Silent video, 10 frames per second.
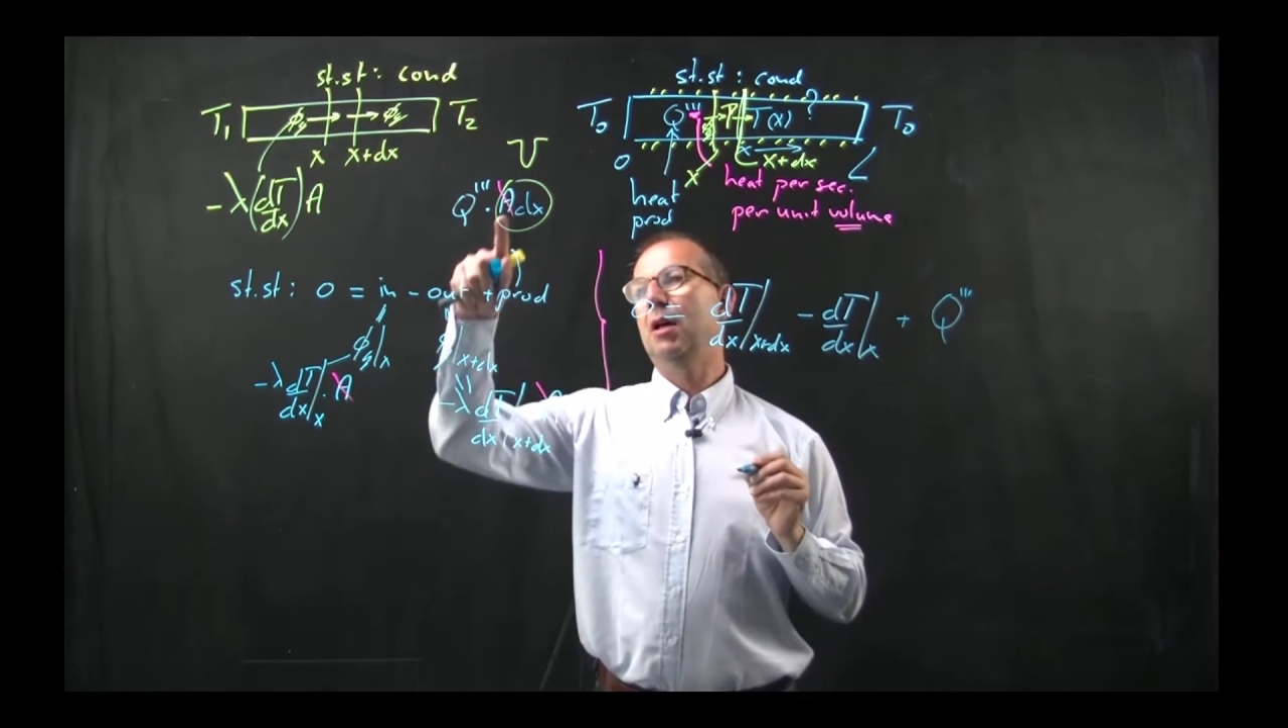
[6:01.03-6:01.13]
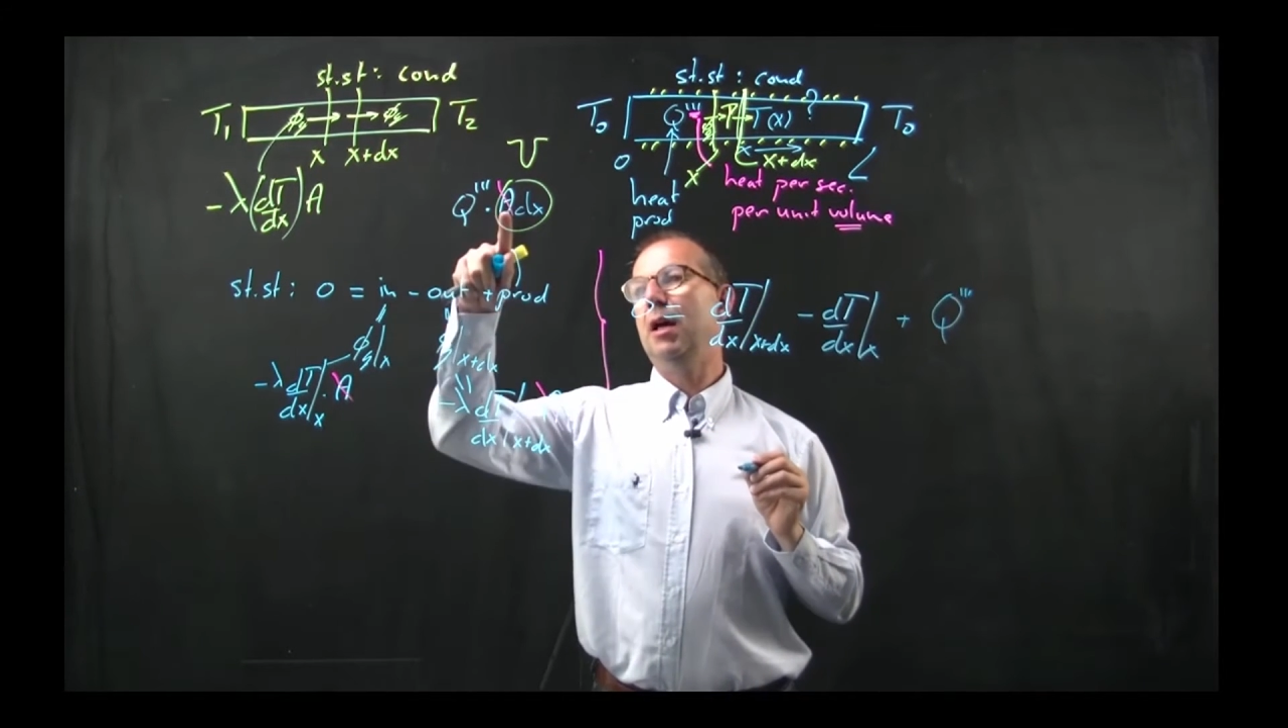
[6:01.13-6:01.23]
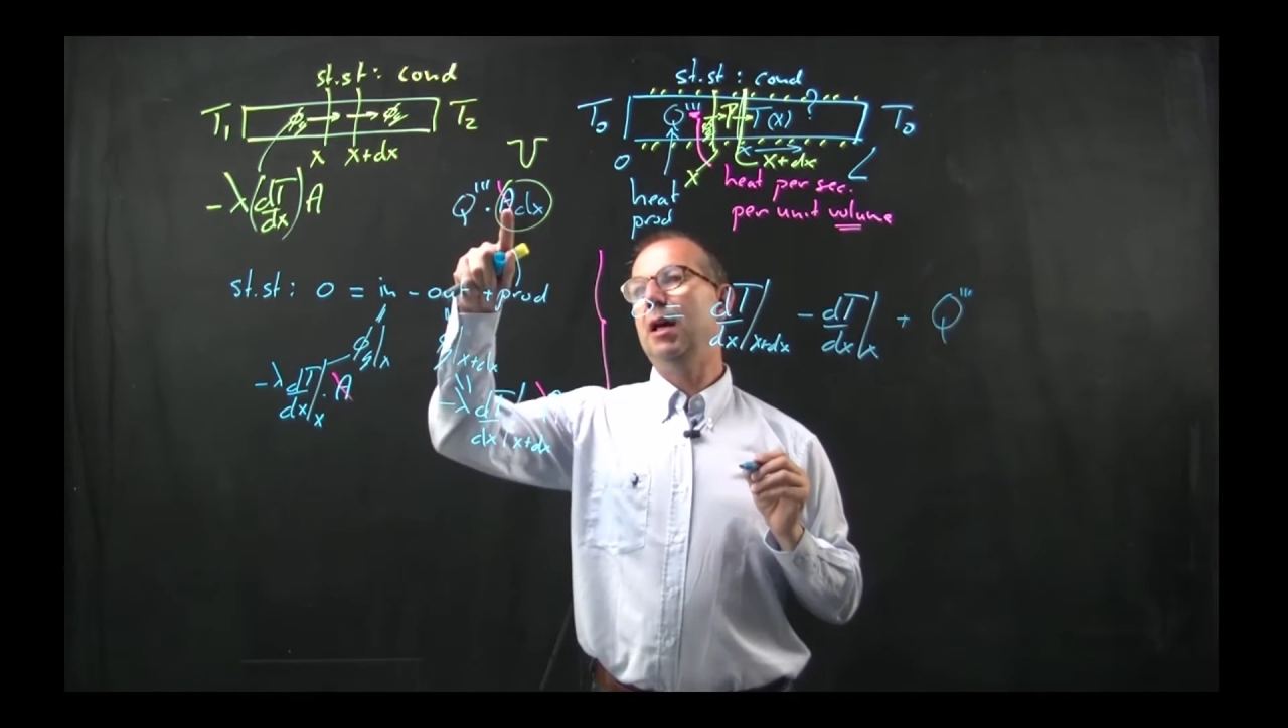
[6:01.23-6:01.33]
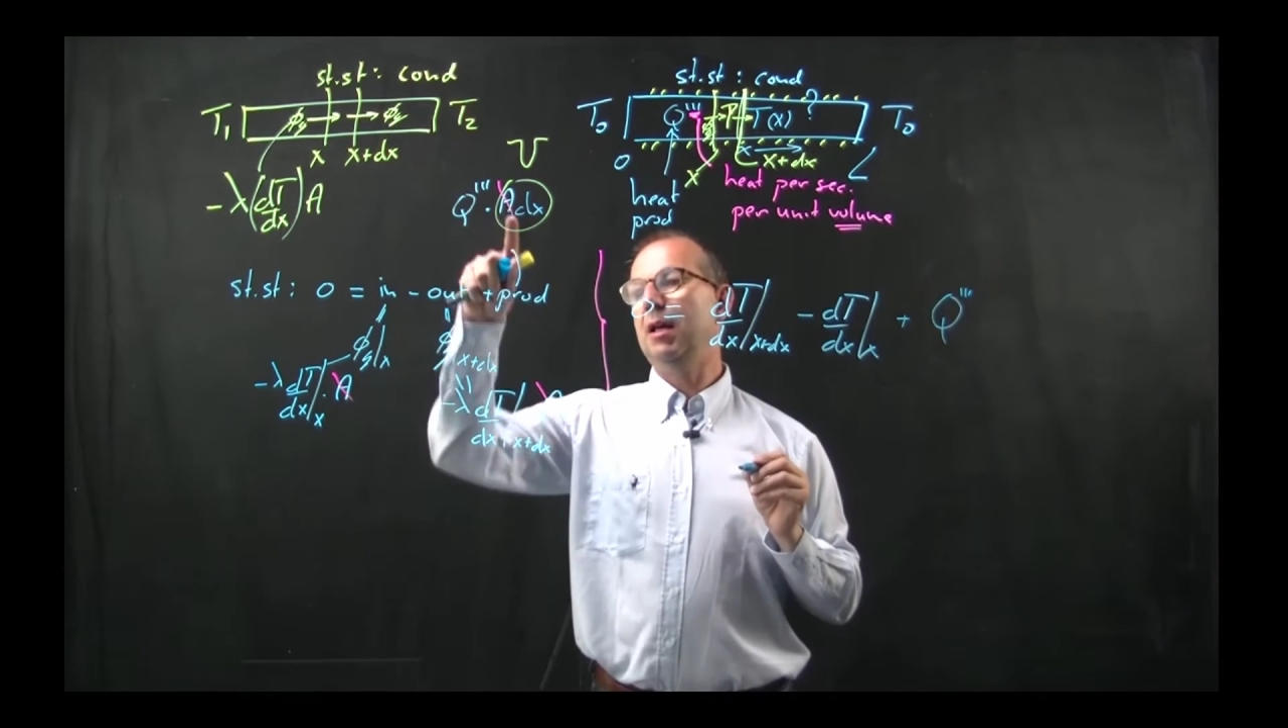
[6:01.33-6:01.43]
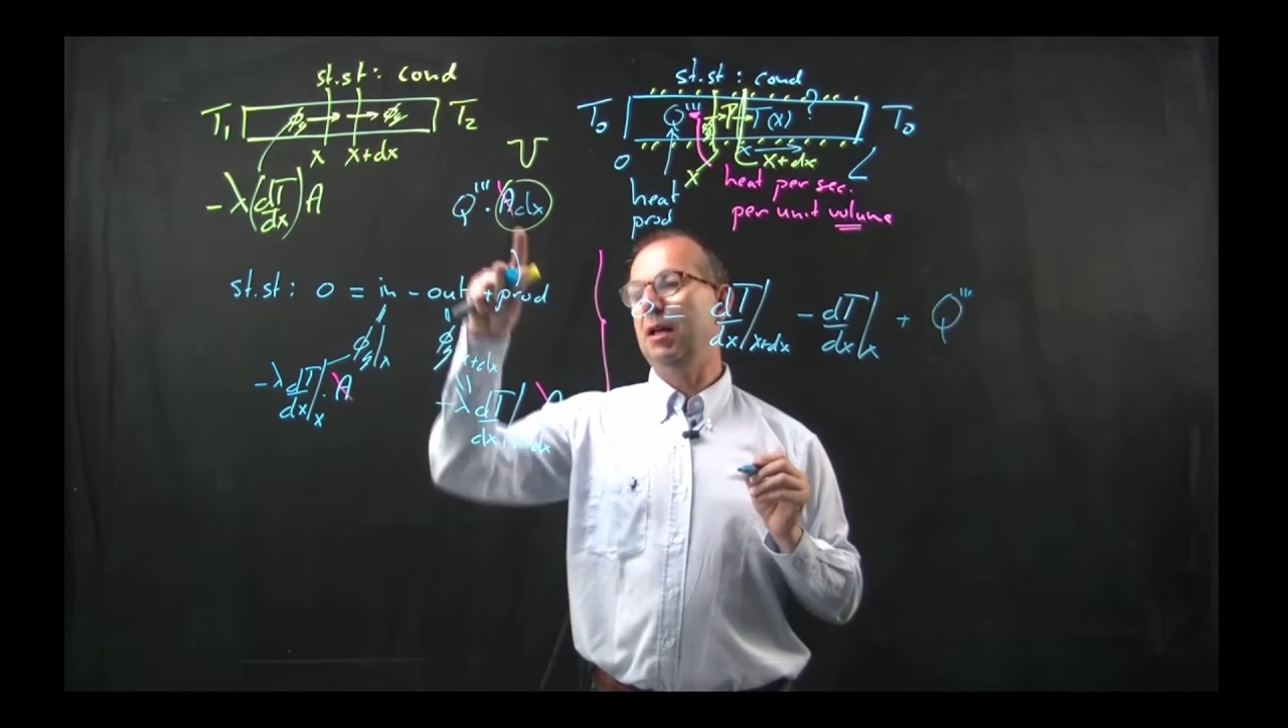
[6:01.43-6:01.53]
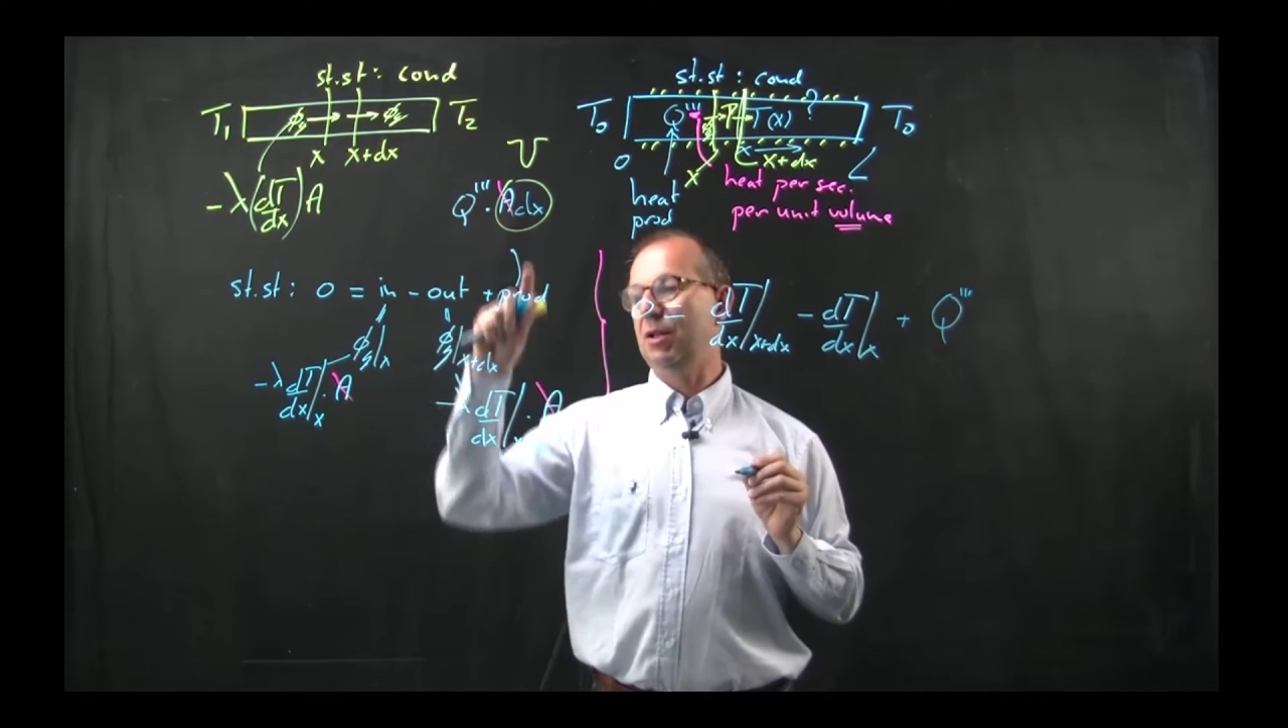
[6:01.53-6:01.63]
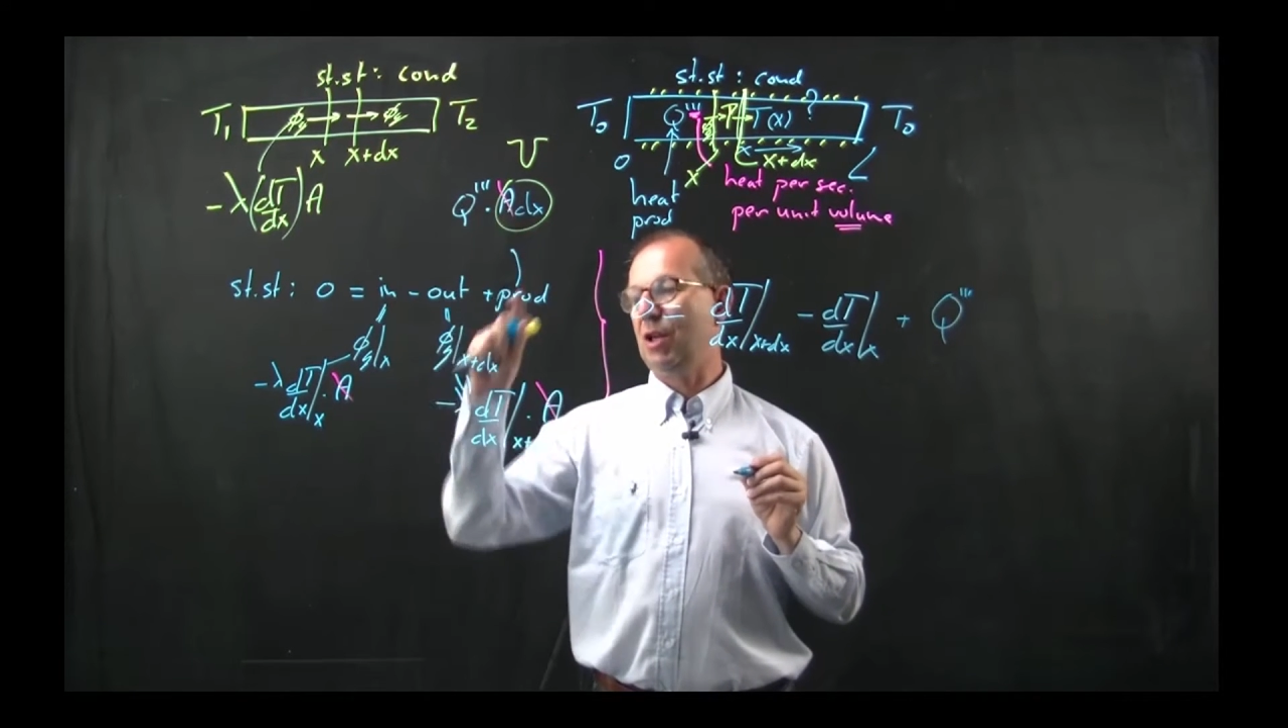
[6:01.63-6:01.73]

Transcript: a is